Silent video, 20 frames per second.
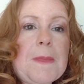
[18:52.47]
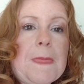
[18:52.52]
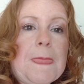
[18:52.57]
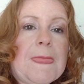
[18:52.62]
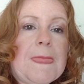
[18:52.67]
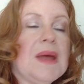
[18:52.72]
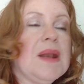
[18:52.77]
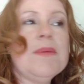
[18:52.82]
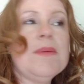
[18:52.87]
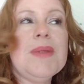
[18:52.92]

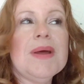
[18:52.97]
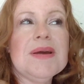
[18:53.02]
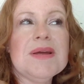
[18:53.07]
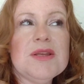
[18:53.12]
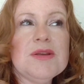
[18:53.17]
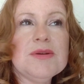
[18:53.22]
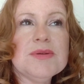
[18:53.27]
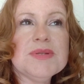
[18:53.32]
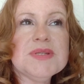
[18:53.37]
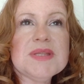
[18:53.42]
And I'm not going
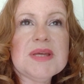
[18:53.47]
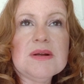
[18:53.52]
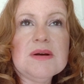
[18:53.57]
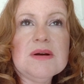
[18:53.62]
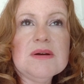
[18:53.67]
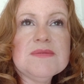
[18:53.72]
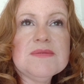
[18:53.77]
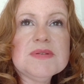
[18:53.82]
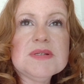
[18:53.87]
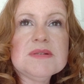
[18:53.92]
to use it that
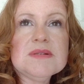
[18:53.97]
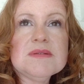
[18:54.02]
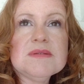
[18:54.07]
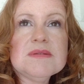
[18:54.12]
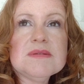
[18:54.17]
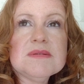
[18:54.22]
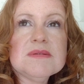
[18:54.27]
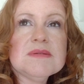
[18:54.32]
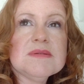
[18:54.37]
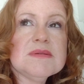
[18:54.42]
often.
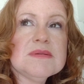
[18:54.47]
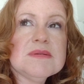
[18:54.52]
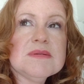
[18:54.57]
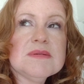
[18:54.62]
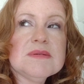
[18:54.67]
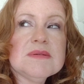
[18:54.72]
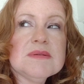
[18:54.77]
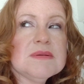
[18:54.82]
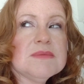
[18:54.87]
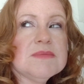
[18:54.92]

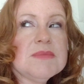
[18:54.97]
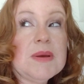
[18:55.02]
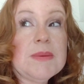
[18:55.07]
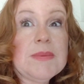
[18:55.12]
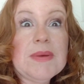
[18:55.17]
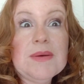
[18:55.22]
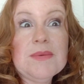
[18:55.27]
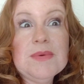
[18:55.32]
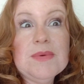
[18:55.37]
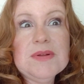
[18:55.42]
Maybe
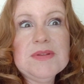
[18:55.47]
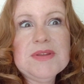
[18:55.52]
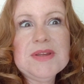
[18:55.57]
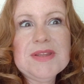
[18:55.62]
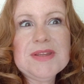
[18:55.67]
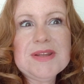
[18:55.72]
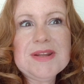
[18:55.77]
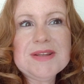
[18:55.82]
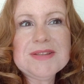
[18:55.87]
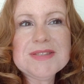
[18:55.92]
I will now
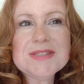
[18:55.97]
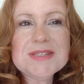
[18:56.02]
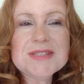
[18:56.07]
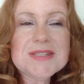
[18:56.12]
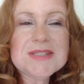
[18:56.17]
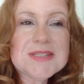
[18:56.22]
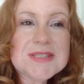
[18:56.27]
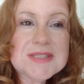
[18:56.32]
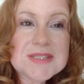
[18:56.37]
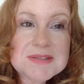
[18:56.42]
that I see that
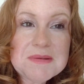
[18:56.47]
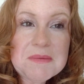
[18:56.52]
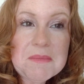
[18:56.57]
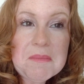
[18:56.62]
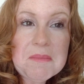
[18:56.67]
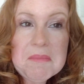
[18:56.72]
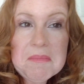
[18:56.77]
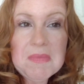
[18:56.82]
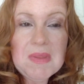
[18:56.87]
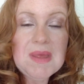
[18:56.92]
it's
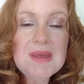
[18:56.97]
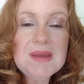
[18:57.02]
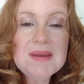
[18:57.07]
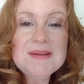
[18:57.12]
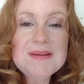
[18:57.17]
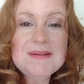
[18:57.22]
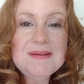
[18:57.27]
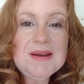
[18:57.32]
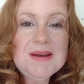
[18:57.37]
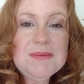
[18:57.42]

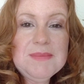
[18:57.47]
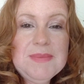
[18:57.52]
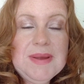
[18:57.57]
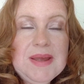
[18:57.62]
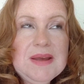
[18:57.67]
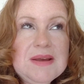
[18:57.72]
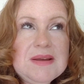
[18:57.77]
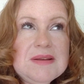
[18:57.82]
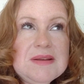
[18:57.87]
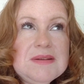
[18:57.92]
not
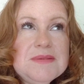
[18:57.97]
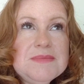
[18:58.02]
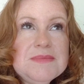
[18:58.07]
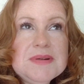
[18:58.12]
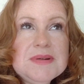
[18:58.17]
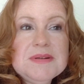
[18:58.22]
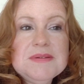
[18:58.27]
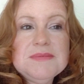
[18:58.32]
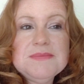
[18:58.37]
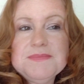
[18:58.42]
bad,
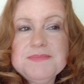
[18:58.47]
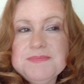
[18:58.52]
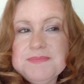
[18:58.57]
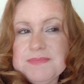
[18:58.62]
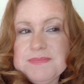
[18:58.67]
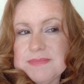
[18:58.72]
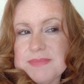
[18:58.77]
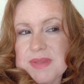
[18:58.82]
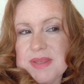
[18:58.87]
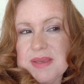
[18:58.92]
but
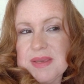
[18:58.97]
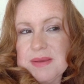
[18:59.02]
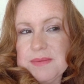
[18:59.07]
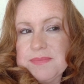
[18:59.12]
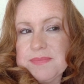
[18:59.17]
I